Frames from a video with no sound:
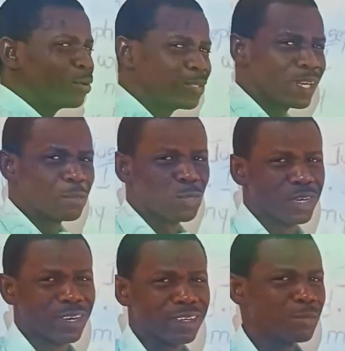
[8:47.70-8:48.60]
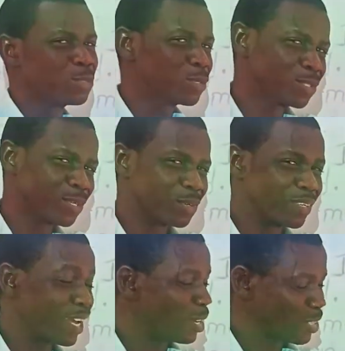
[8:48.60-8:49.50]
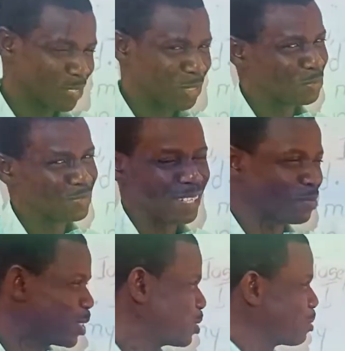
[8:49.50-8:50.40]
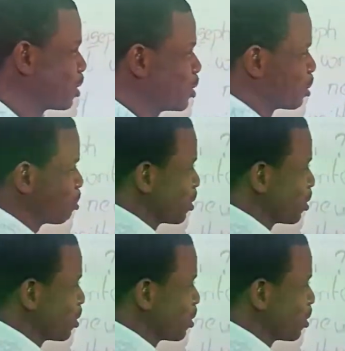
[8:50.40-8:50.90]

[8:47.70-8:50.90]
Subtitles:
Oh, you say I'm wicked. I'm so sorry. It's not me. I'm just doing my job,